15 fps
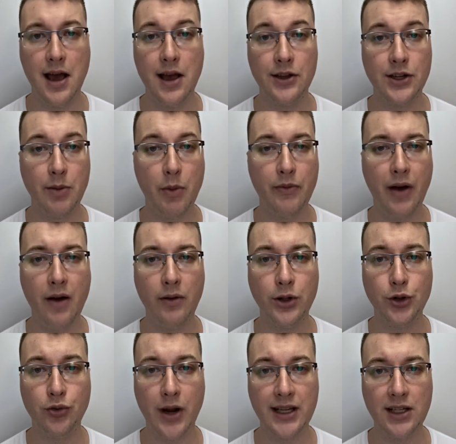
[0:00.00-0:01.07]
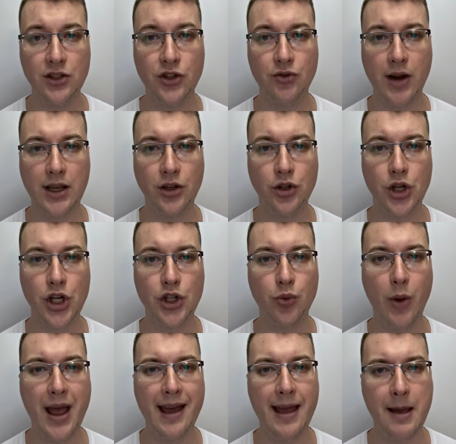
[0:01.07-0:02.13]
Some of our trading strategies
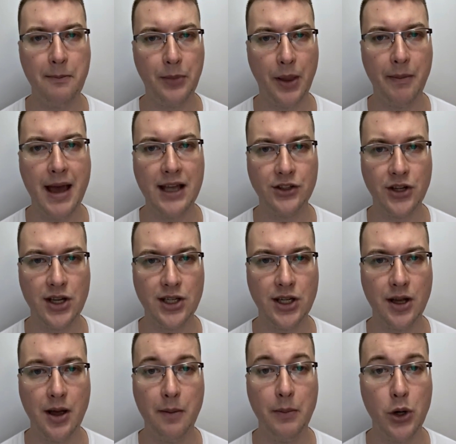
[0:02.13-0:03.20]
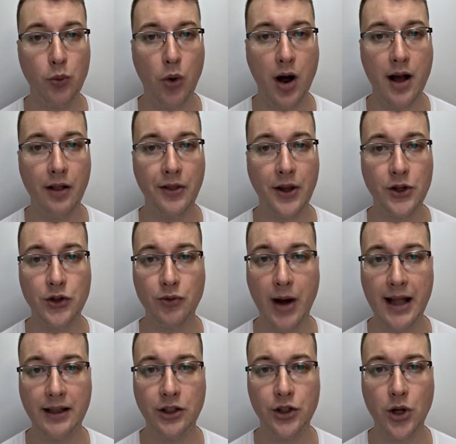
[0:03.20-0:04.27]
were implemented. Meanwhile, the
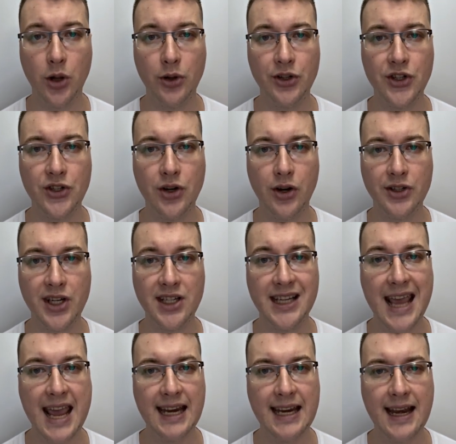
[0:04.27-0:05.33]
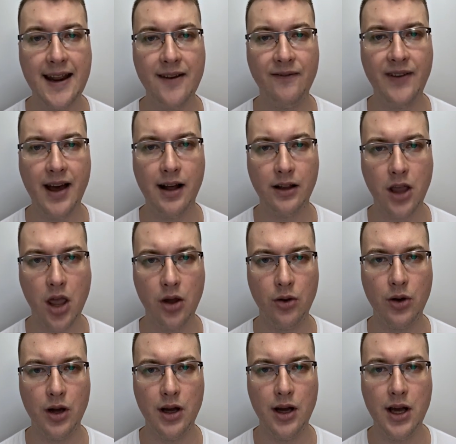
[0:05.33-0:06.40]
Australian dollar started gaining in
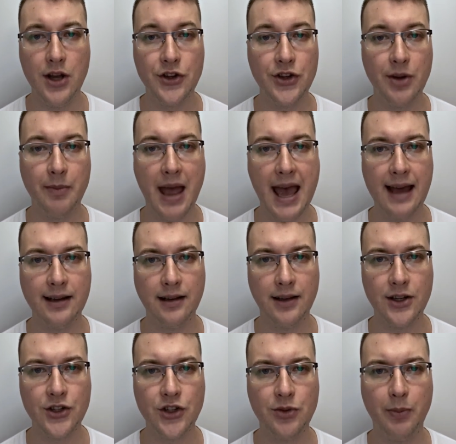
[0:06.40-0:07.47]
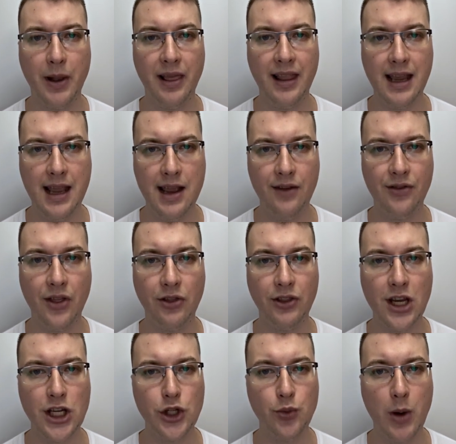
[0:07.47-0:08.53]
value some analysts believe
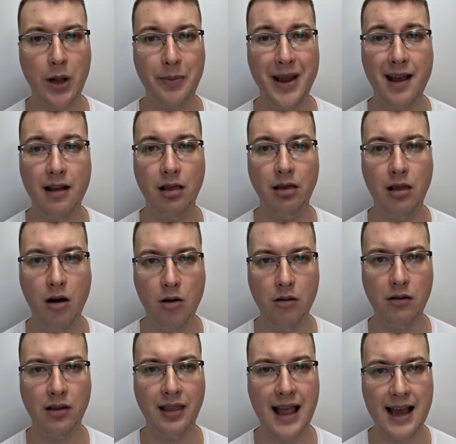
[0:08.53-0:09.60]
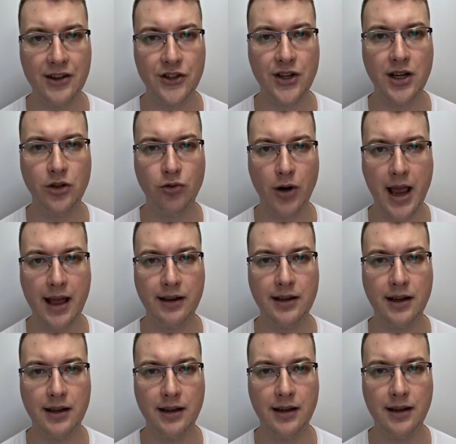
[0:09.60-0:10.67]
this will be a long-lasting trend.
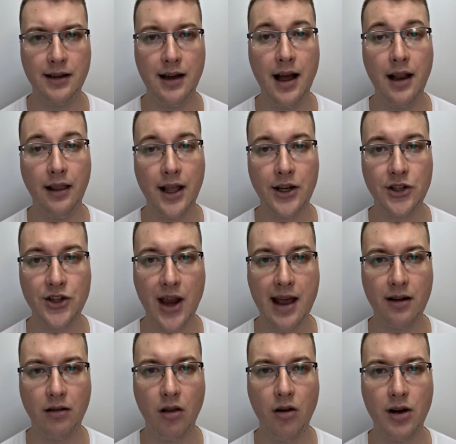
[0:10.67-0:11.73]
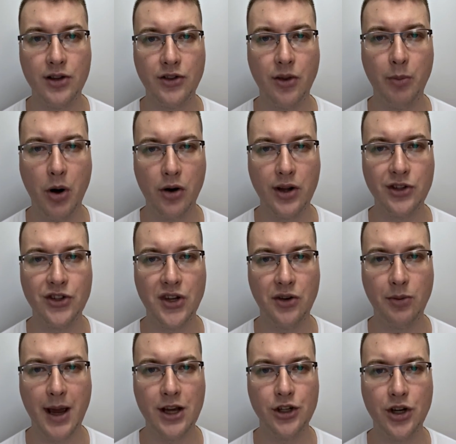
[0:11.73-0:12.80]
Let us analyze the market
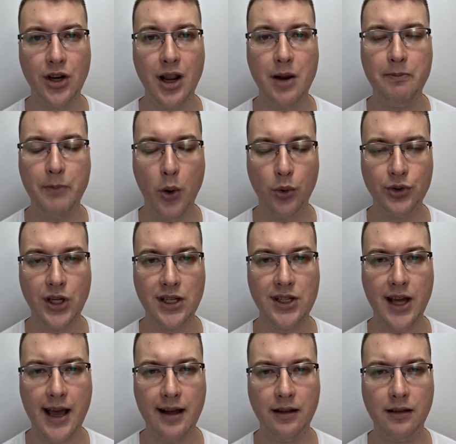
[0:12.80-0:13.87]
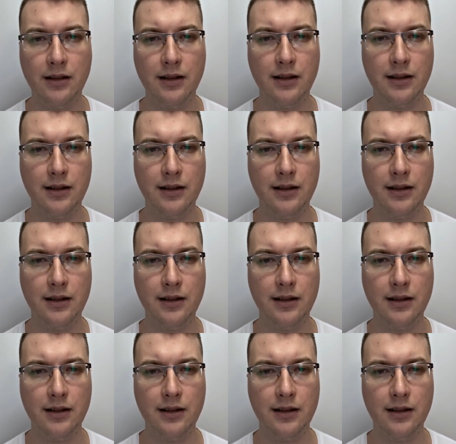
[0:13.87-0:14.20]
situation in more detail.